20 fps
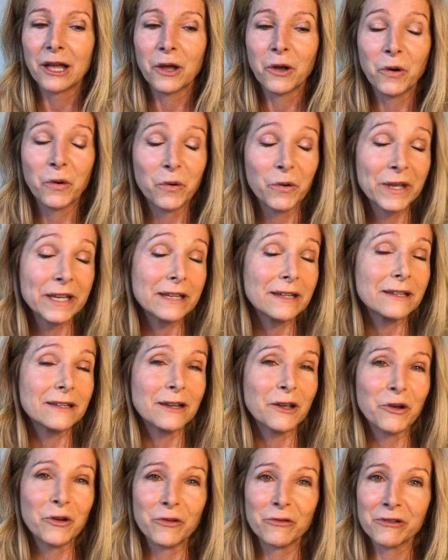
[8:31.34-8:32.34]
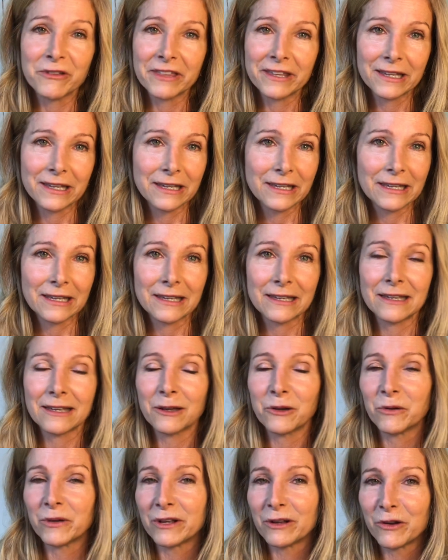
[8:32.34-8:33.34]
Quit overthinking it.
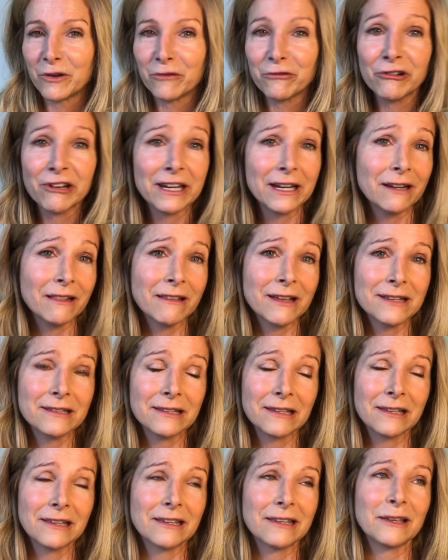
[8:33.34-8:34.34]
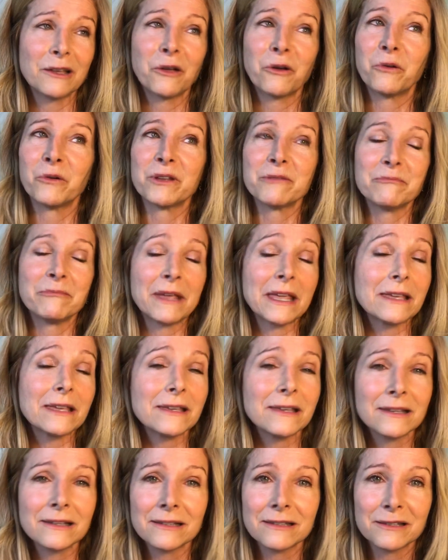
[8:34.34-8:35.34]
Quit overanalyzing it. Quit
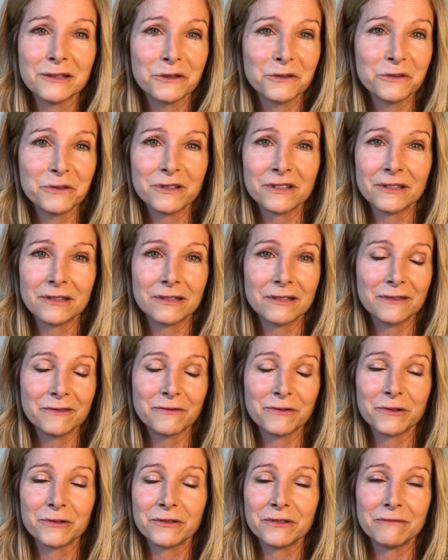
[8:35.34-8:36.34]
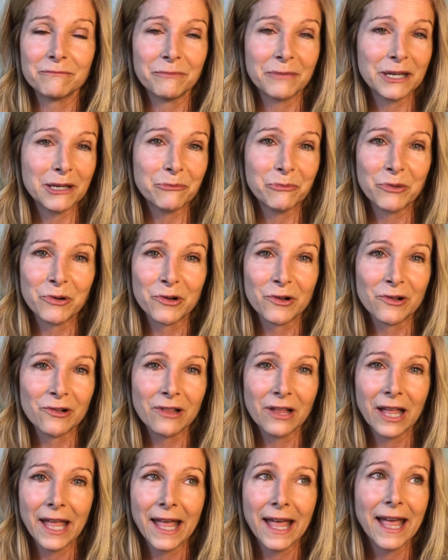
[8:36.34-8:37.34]
making excuses for people.
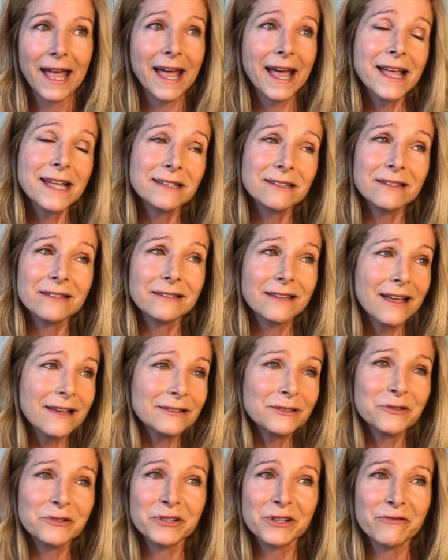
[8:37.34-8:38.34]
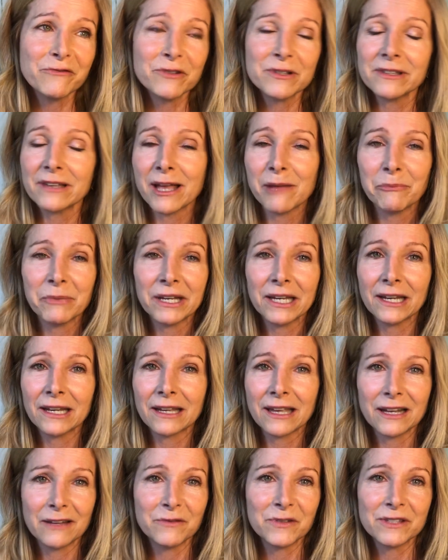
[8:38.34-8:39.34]
And just ask yourself what's happening.
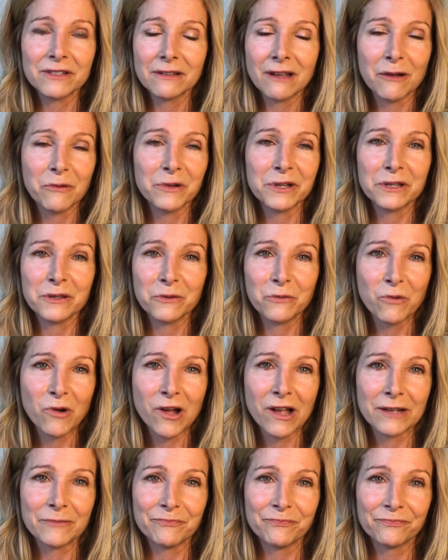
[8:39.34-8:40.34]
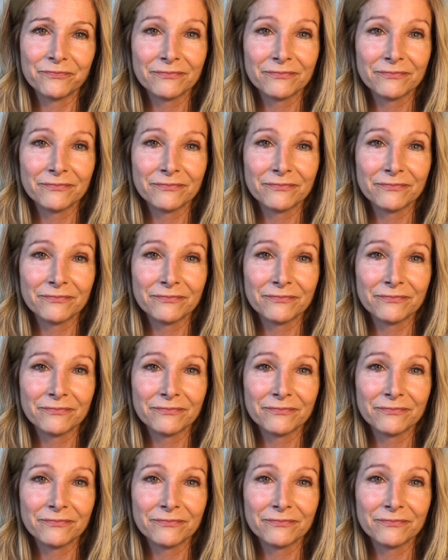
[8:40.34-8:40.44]
And if it's not what you want,